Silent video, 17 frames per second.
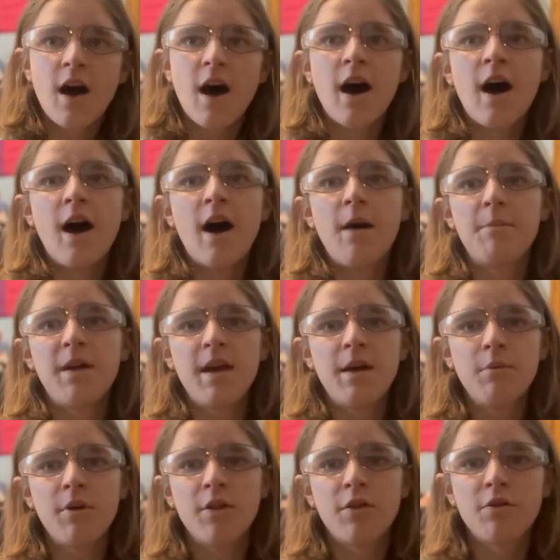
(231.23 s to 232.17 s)

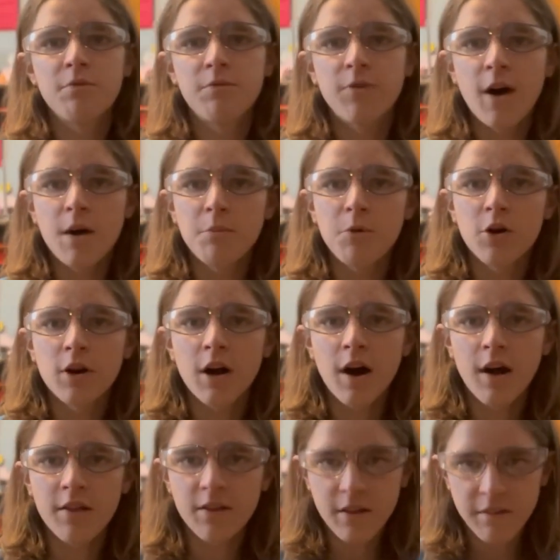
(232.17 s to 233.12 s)
It was far more
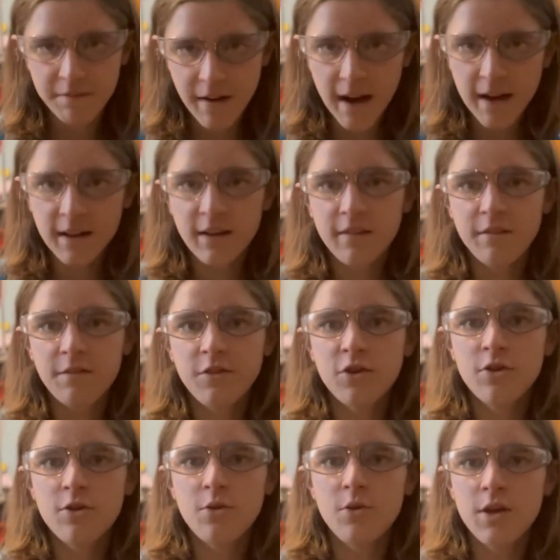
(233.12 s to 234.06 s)
cost-effective
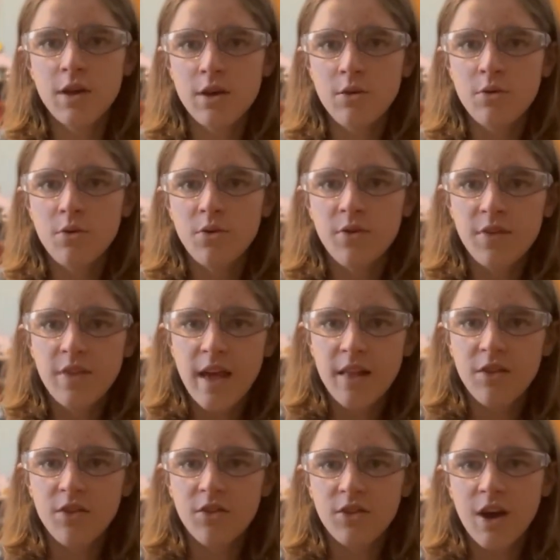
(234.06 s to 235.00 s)
to use
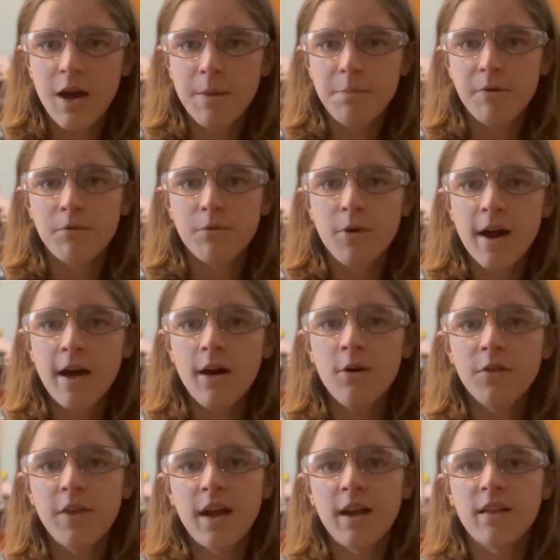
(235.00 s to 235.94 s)
this type of
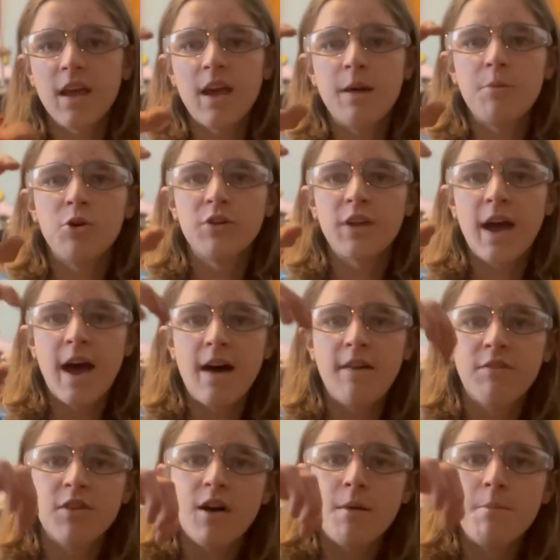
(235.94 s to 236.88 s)
rail that's able to
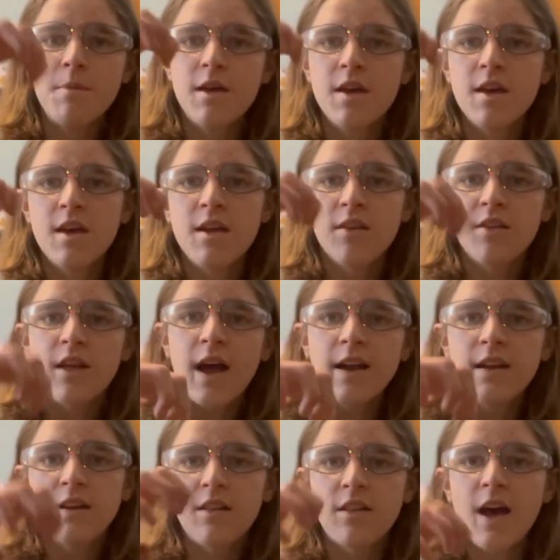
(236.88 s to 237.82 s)
have some
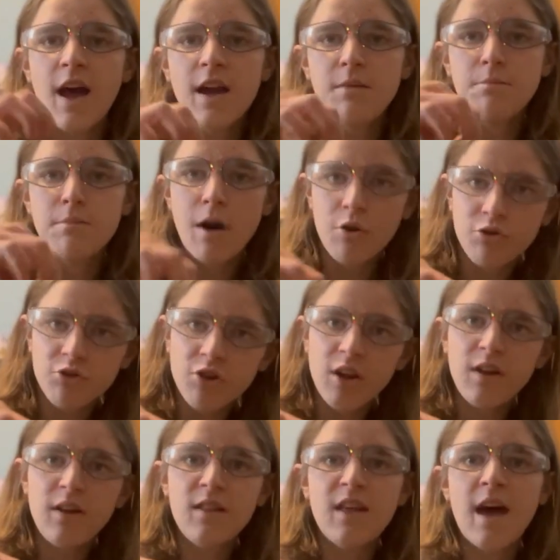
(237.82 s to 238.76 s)
side-to-side
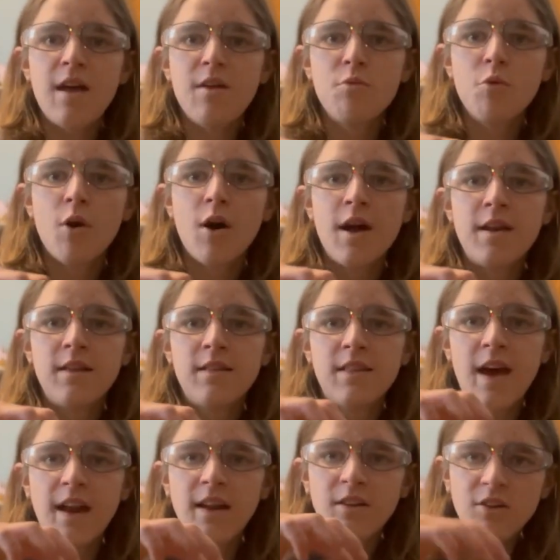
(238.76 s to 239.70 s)
motion than one
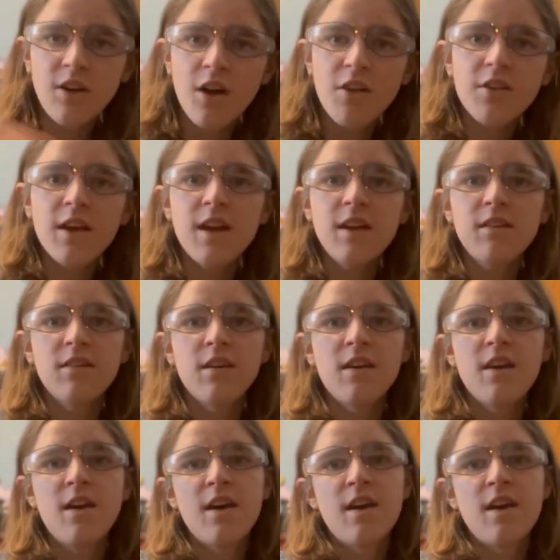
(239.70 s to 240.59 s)
that doesn't.